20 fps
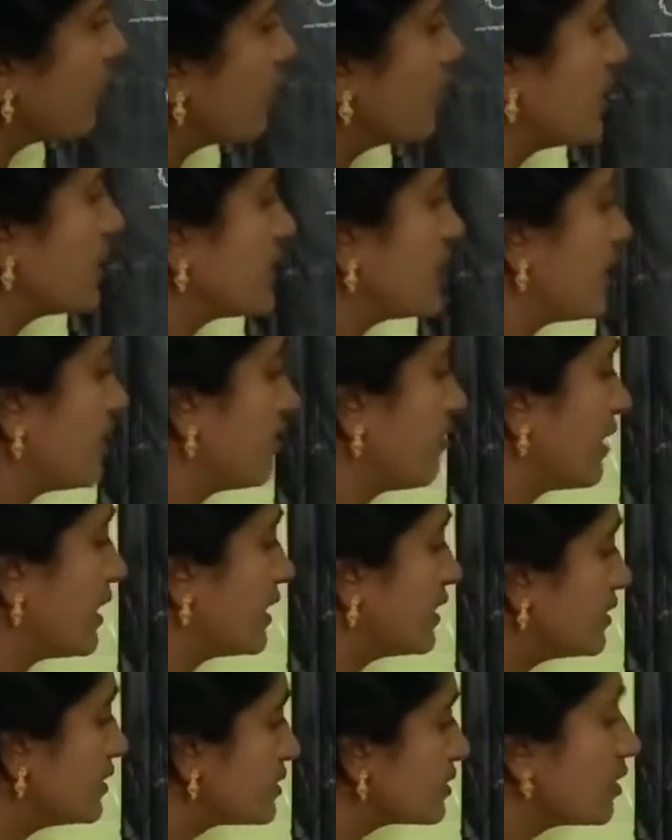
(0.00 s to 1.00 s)
only three
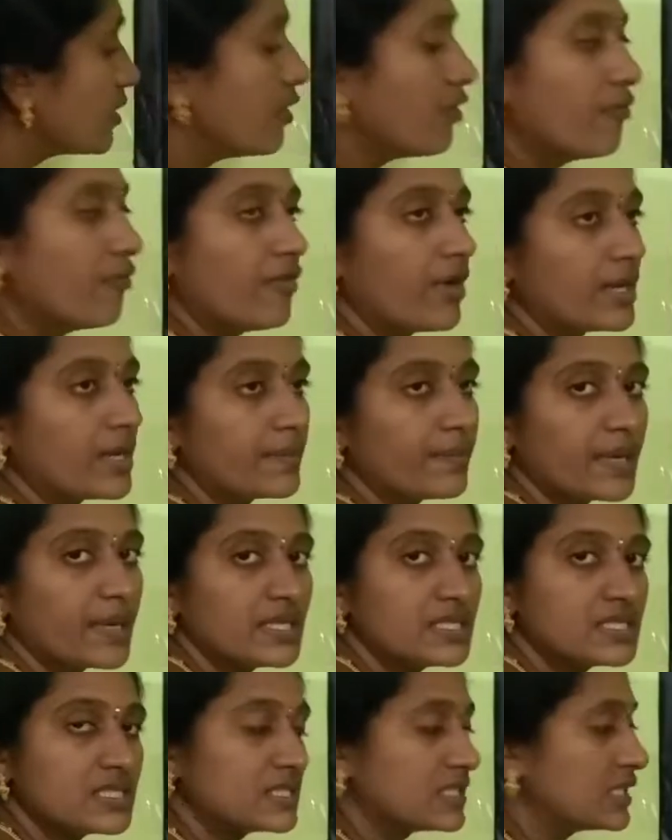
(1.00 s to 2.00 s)
values, 1
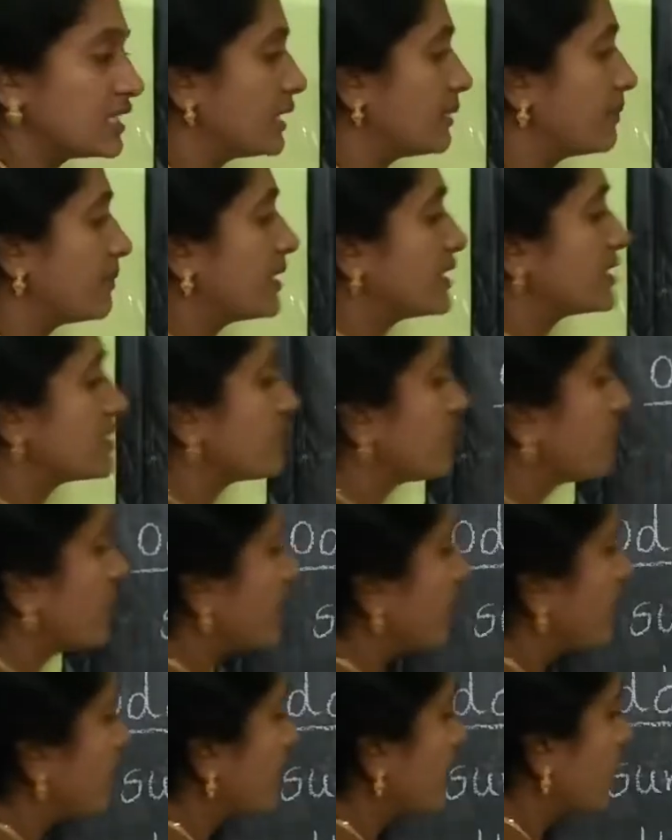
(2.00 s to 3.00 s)
plus 3 plus
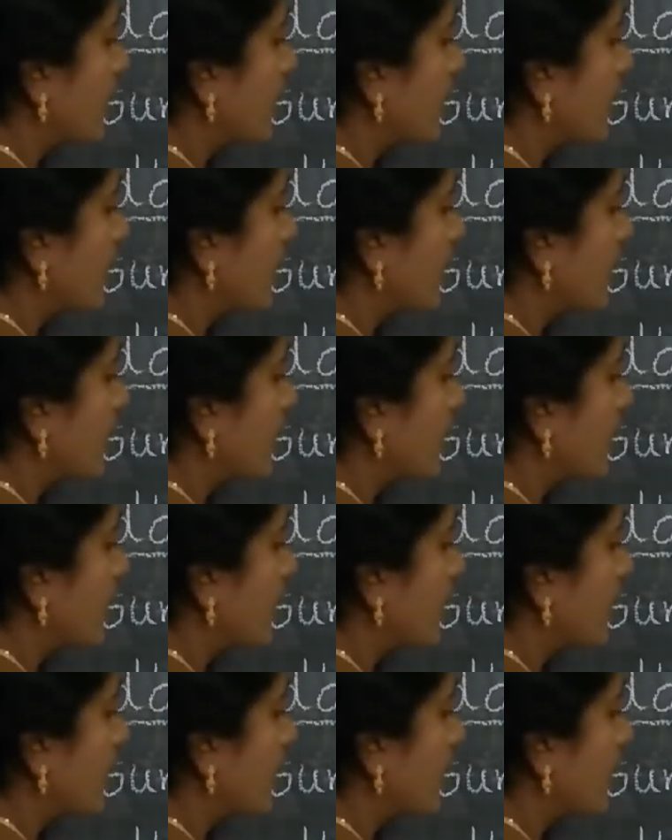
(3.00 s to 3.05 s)
5.